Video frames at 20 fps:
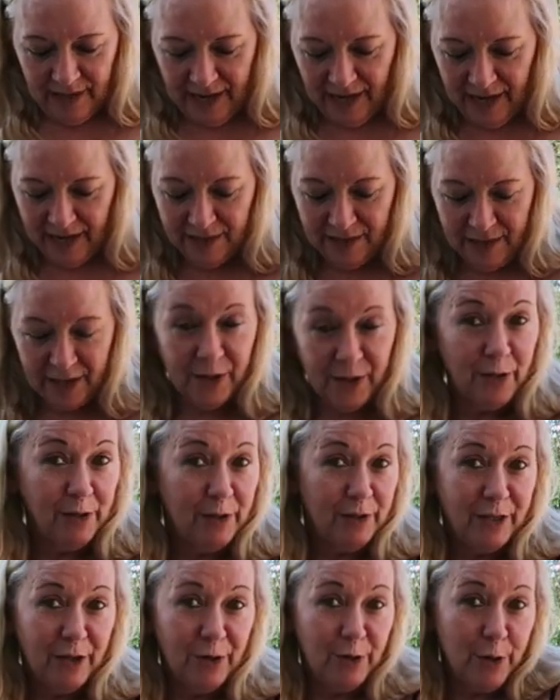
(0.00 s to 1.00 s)
and there
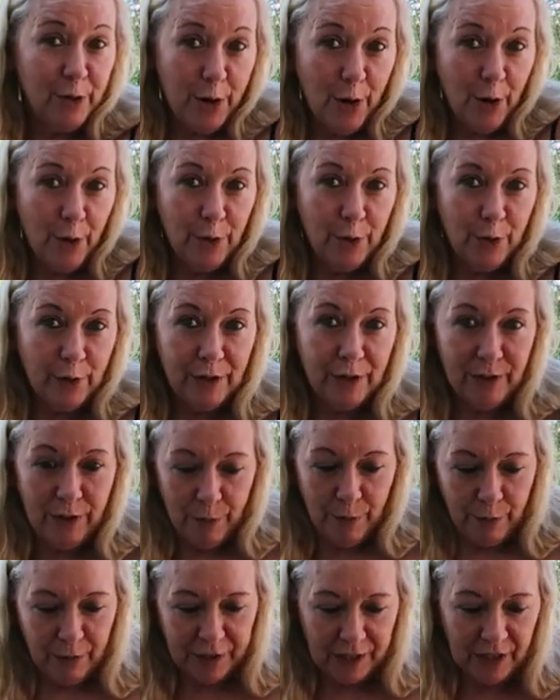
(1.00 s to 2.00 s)
there you go. You can you
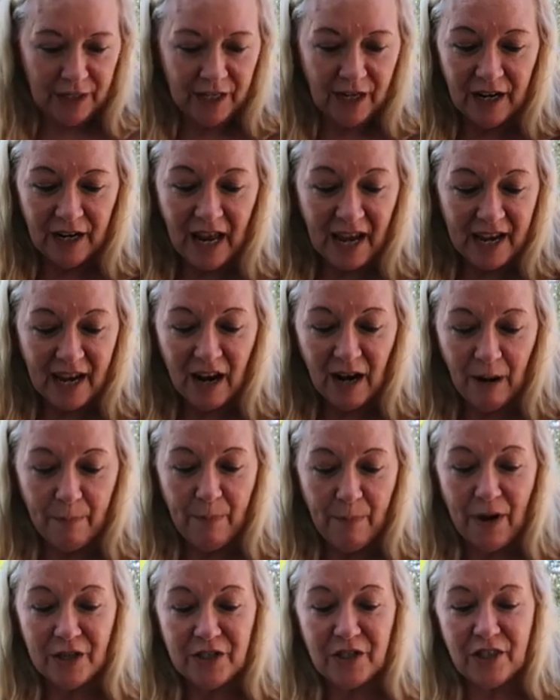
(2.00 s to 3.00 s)
put the lid on. I got a
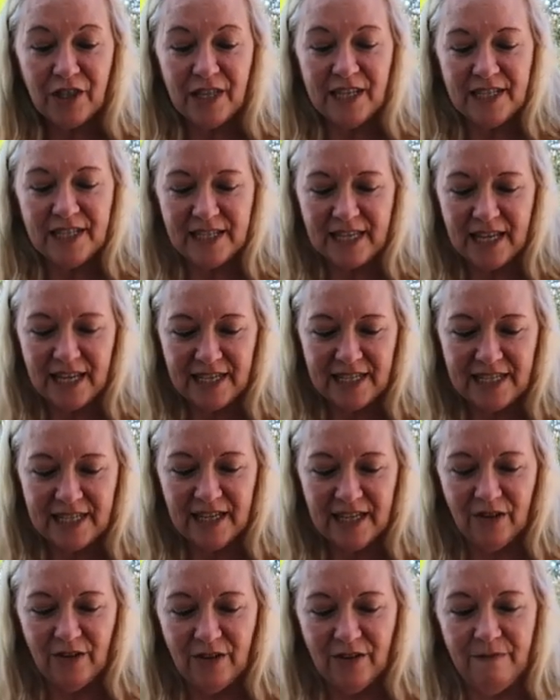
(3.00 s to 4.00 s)
bunch of these
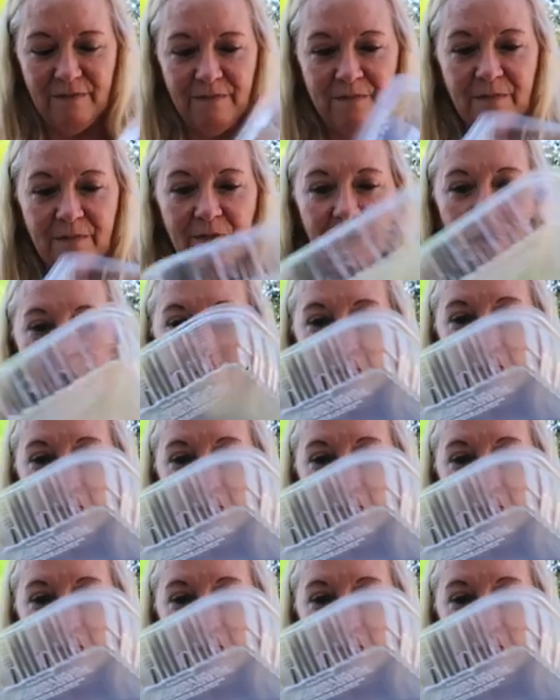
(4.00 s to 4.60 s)
here. A